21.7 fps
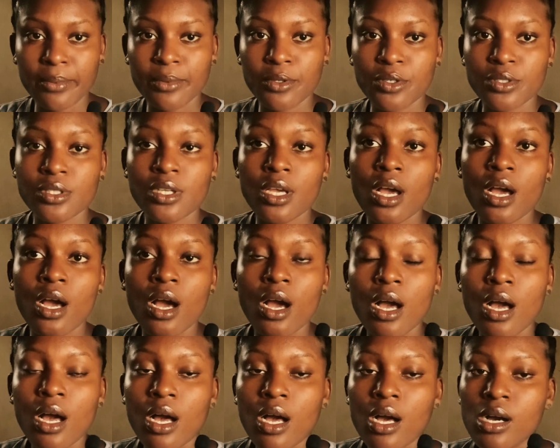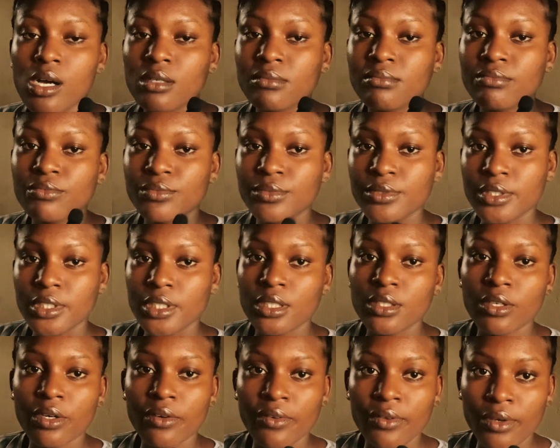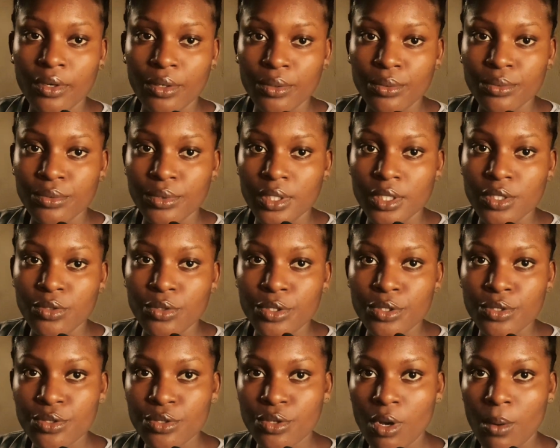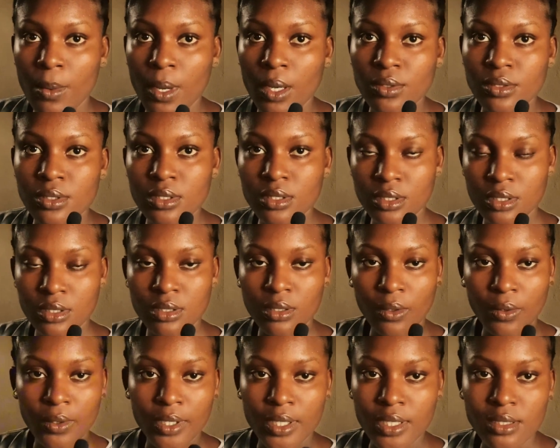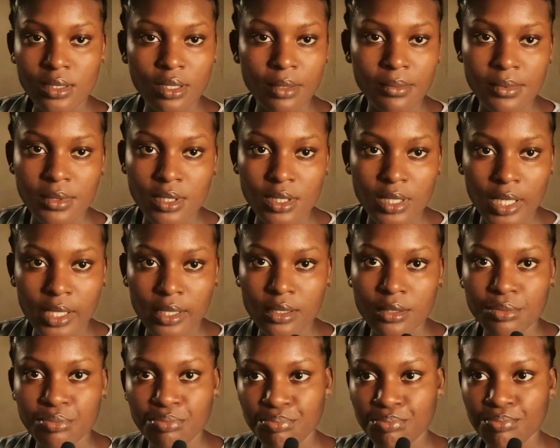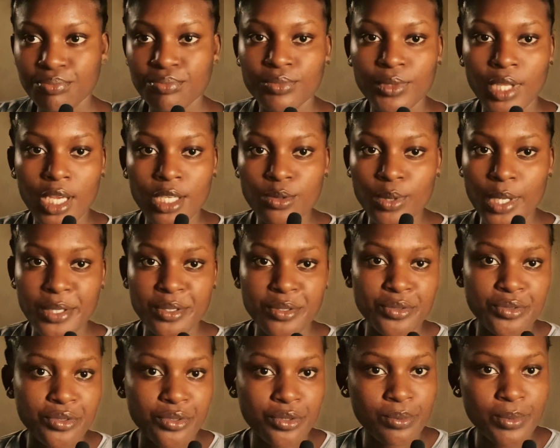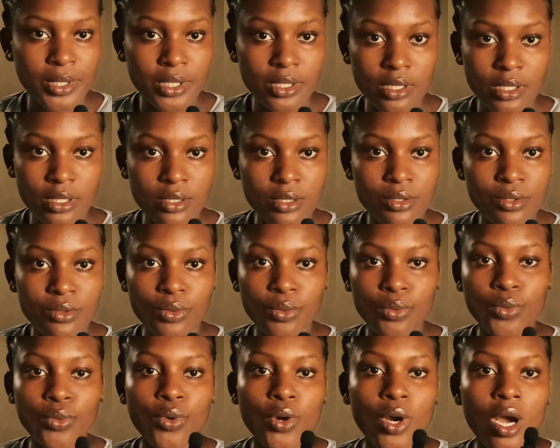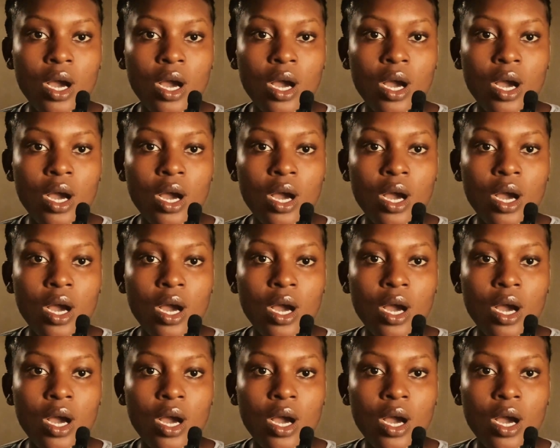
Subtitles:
because the novel is going to come out in our exams, like that's why it was recommended. So